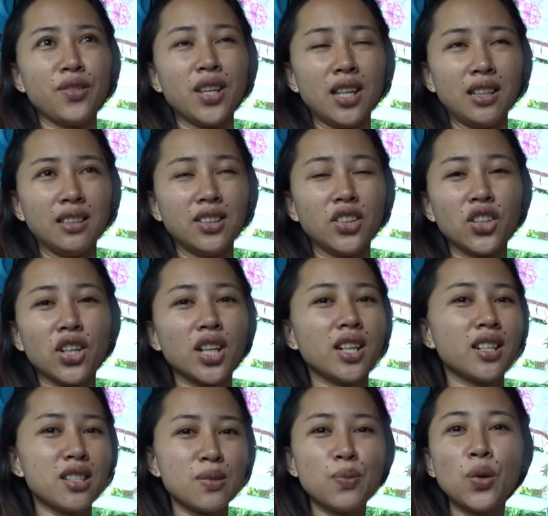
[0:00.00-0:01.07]
field or
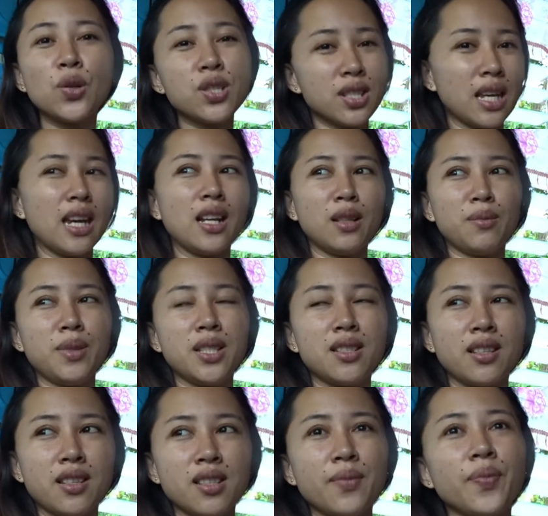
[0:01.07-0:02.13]
in a small-scale
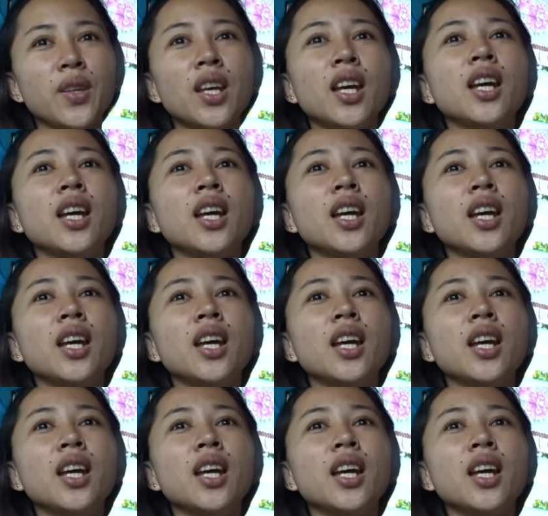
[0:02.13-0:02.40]
business.